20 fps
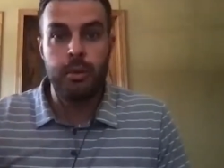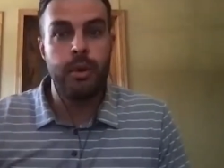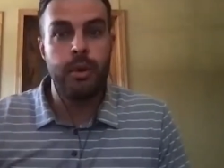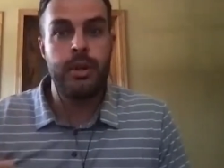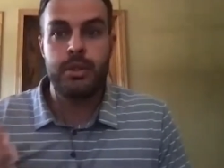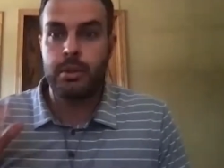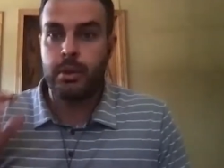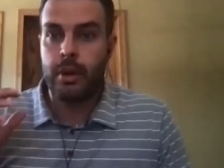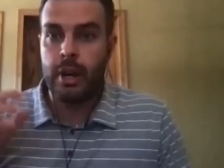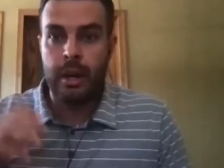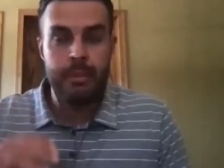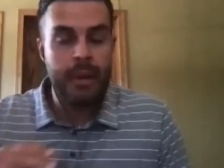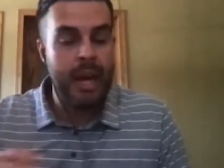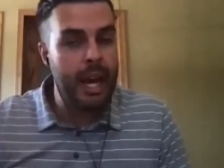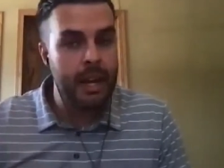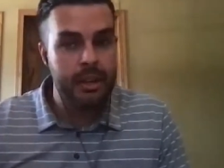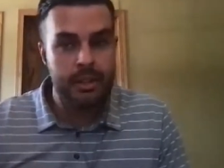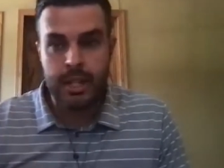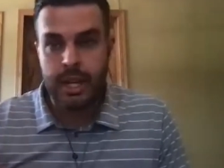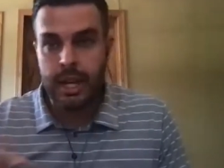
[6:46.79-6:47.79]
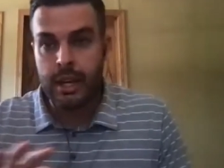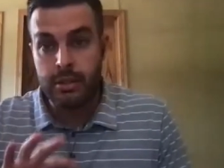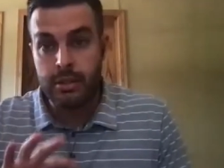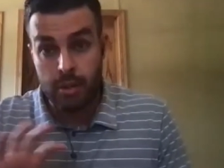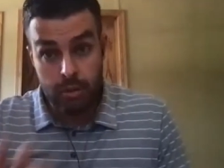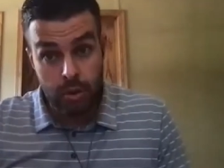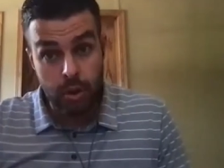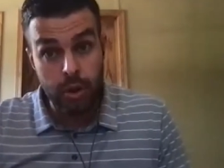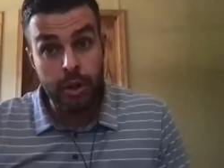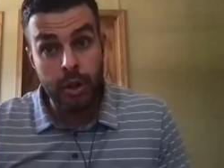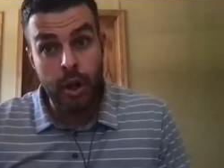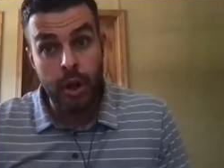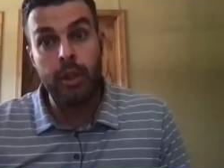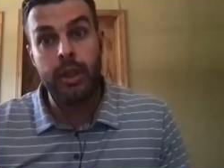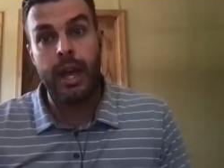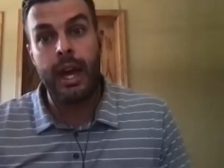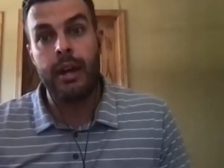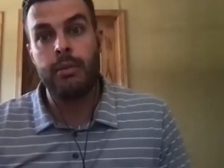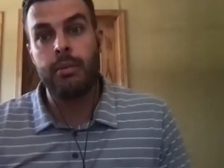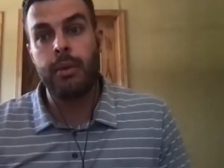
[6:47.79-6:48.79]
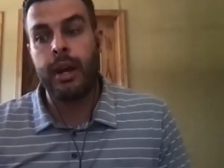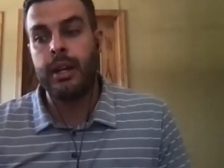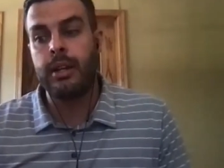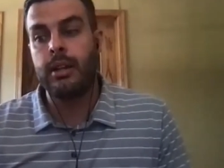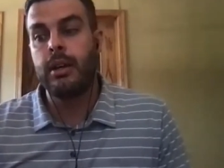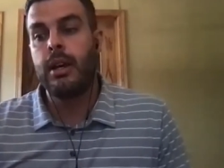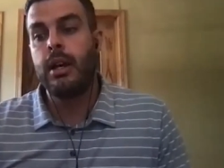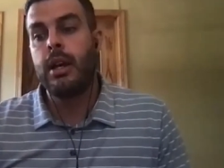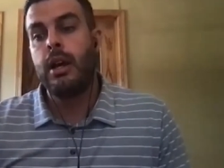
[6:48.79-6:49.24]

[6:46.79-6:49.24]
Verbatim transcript: or Instagram, hashtags. Learn all that, right?